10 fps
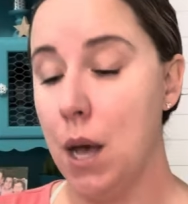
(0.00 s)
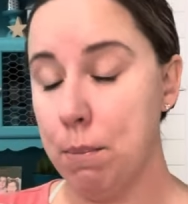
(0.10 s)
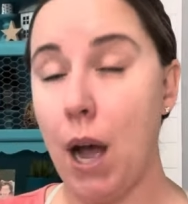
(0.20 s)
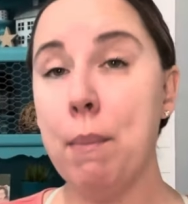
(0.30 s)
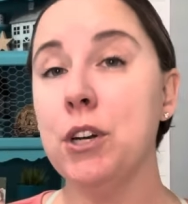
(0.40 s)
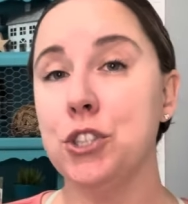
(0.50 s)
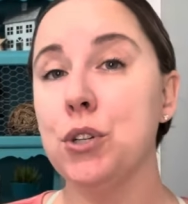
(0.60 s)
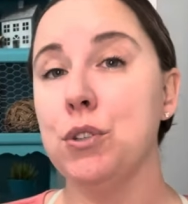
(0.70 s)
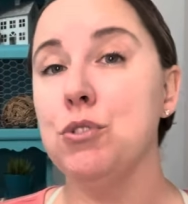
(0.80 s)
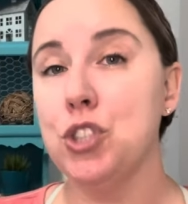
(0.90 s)
But I'm gonna show
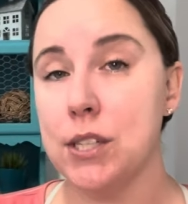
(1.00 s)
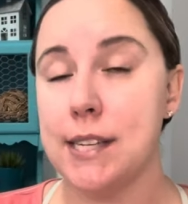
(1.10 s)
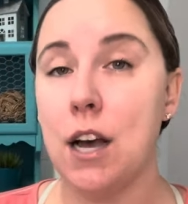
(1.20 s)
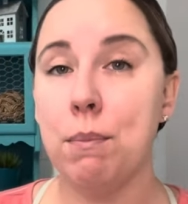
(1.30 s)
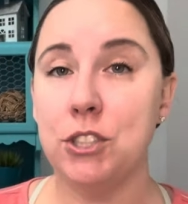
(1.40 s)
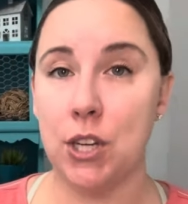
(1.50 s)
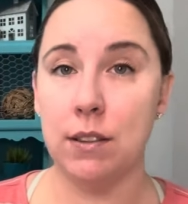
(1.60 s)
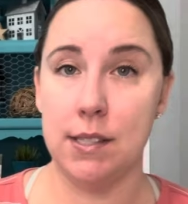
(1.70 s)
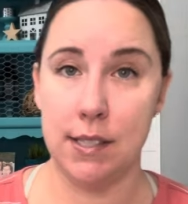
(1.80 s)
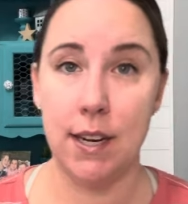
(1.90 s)
you just how much
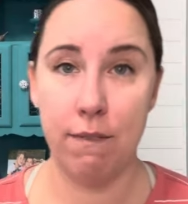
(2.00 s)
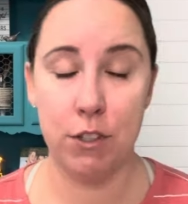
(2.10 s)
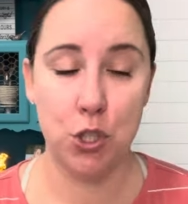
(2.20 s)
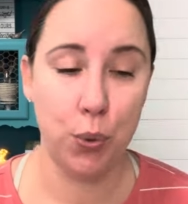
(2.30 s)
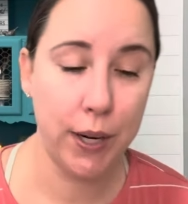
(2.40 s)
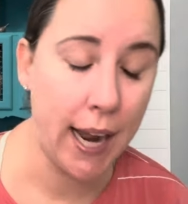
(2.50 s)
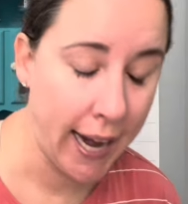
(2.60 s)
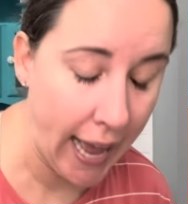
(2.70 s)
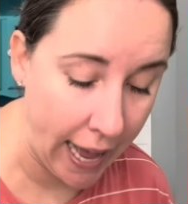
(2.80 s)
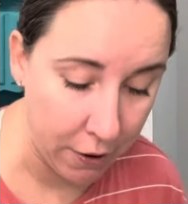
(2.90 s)
unlisted inventory I
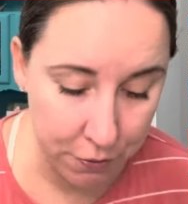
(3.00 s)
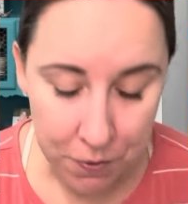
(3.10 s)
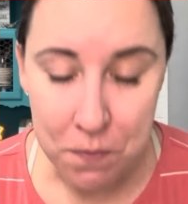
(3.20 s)
have.